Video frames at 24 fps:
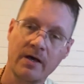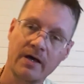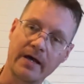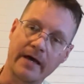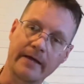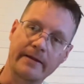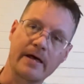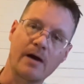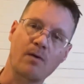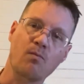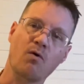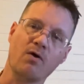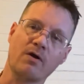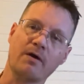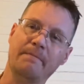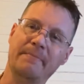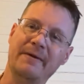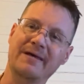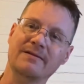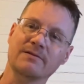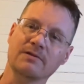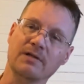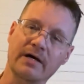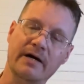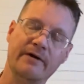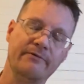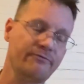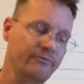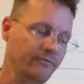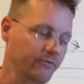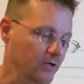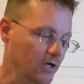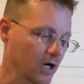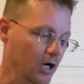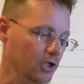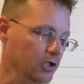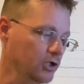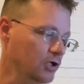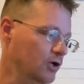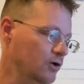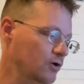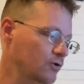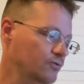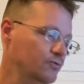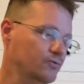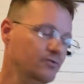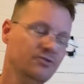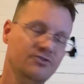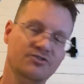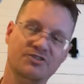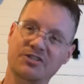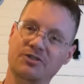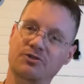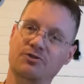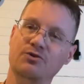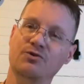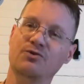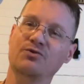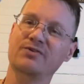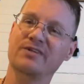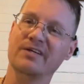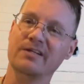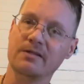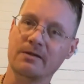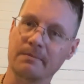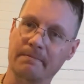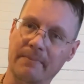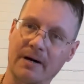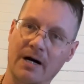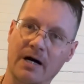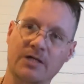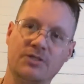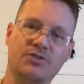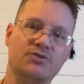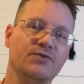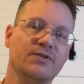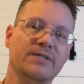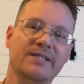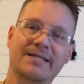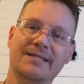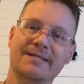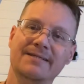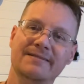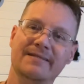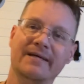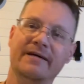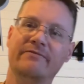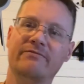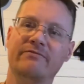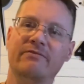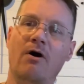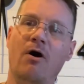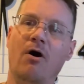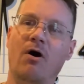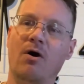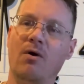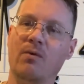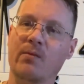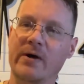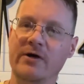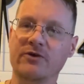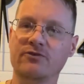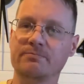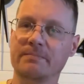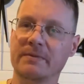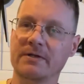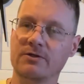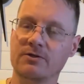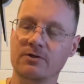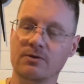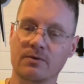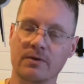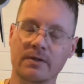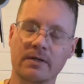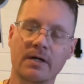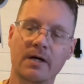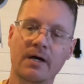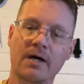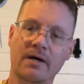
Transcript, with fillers: And they want to be left alone to do the debauchery they've always been doing.